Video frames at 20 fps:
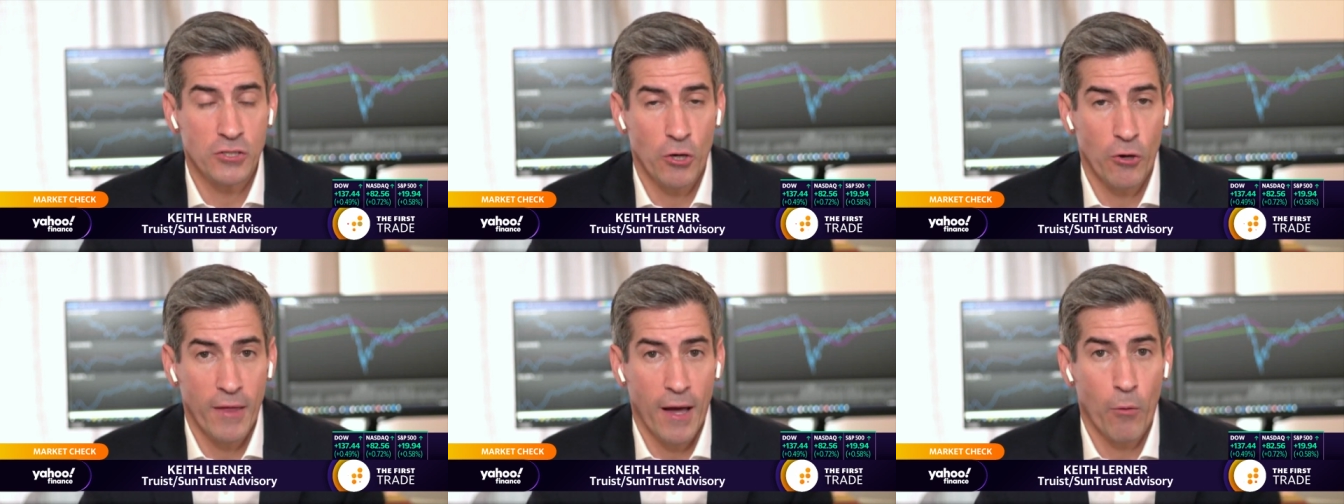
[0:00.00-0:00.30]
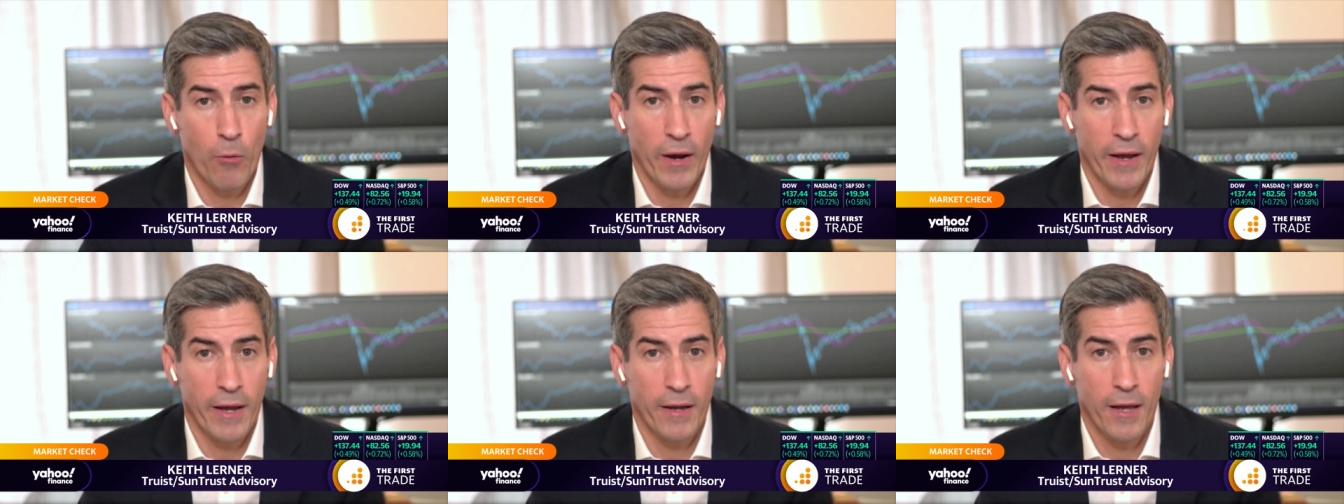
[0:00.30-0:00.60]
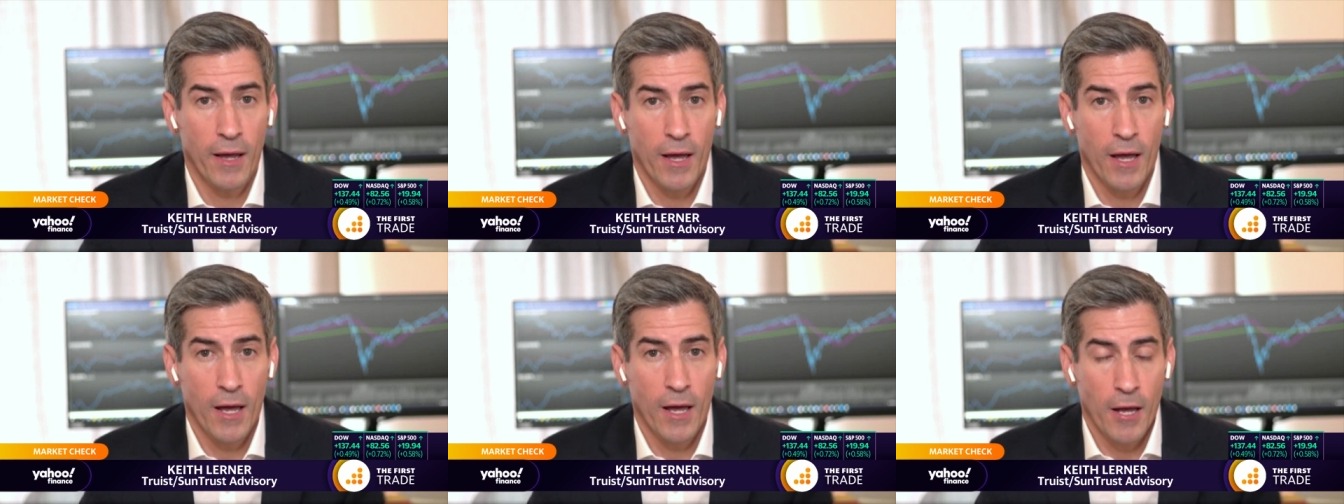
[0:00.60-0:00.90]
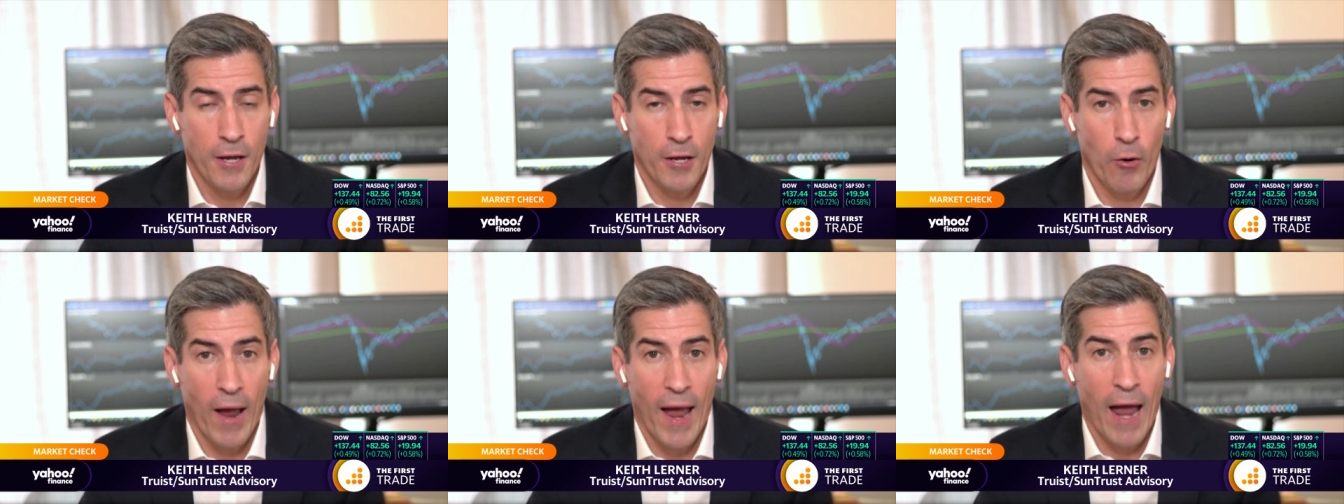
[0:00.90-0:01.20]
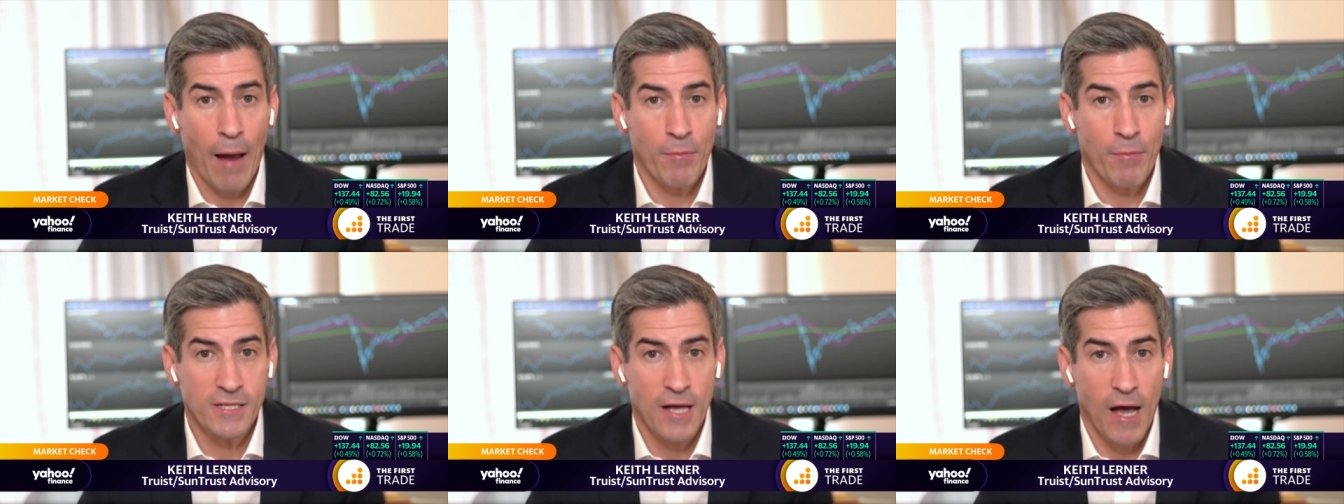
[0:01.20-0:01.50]
so that way,
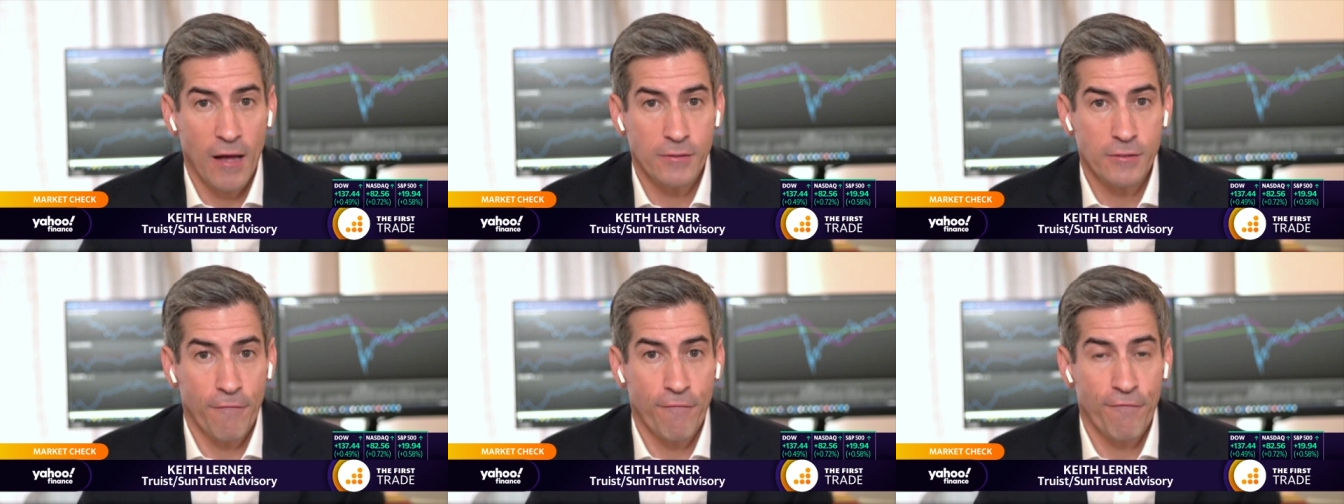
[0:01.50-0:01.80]
Amazon's